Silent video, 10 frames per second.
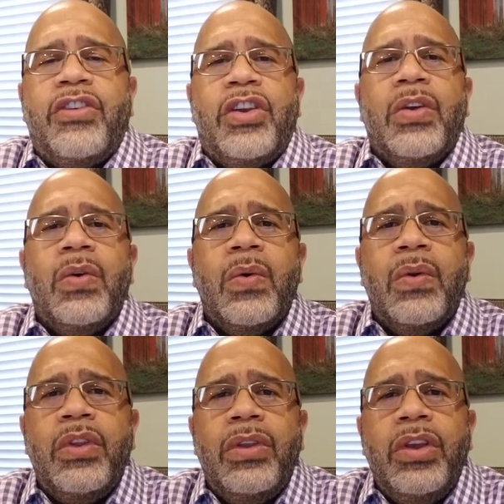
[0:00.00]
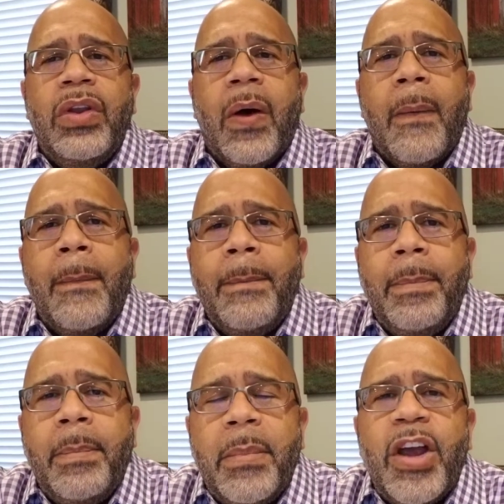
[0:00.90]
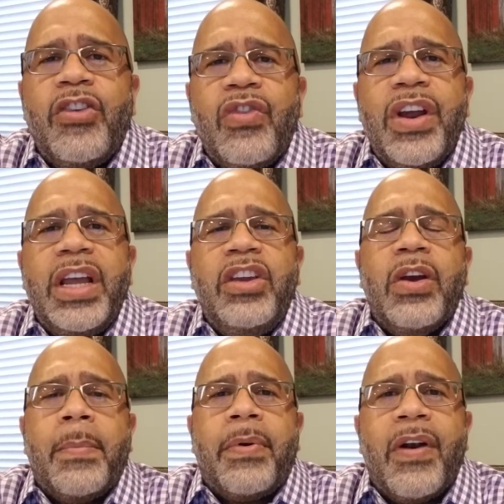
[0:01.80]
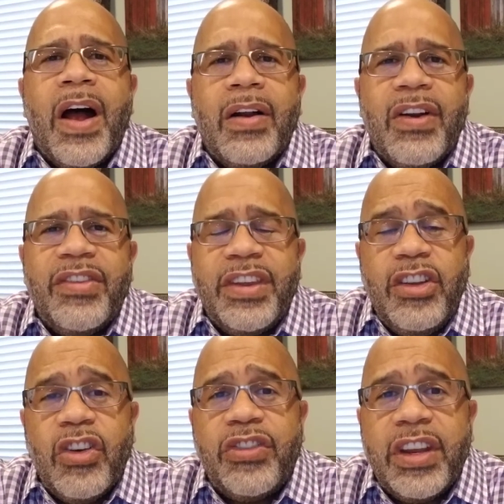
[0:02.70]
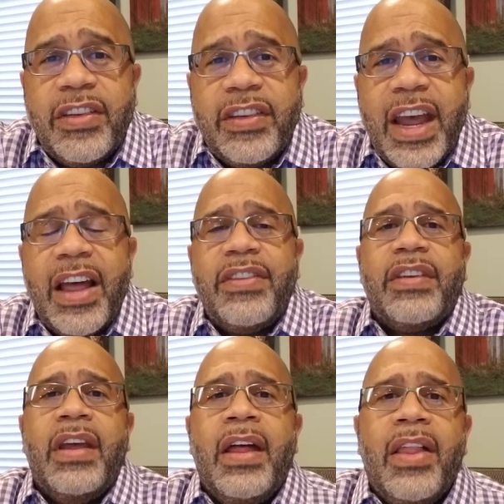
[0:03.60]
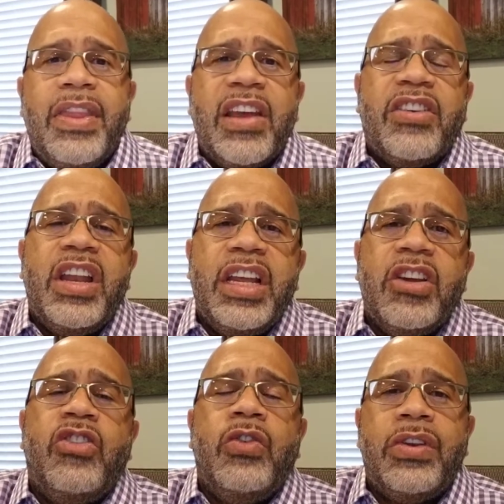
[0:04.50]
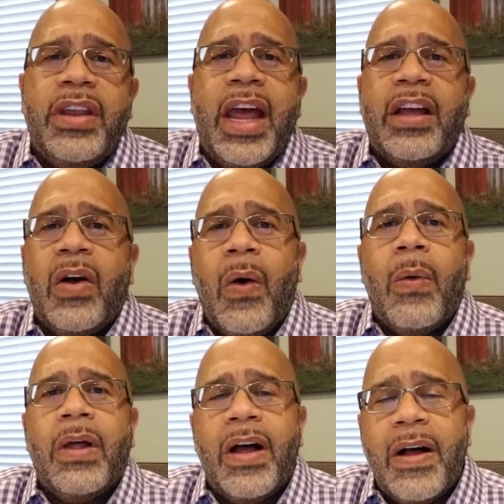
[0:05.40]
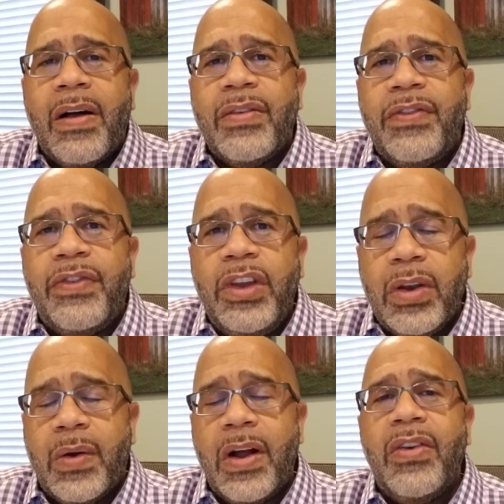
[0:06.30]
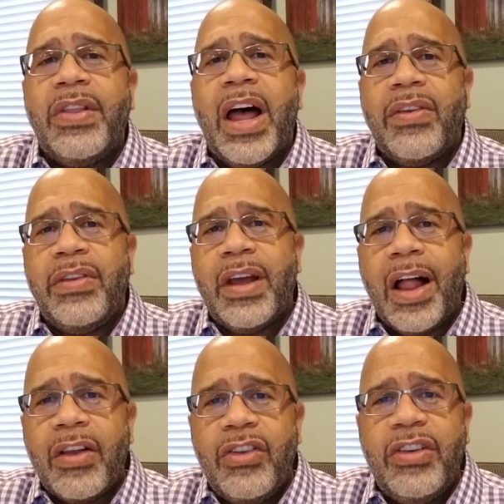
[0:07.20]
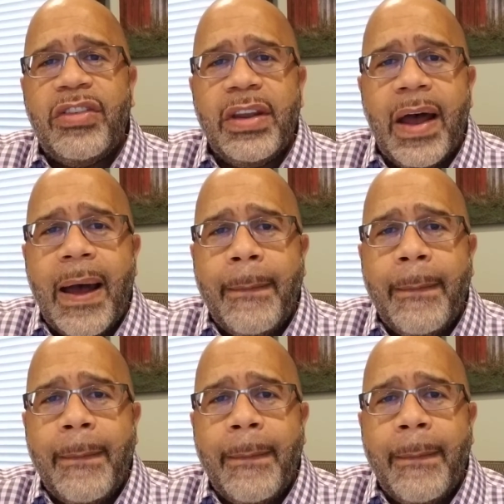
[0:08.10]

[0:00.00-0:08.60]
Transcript: to, measuring your progress and your success that's going to get you to that goal of, $100,000 GCI.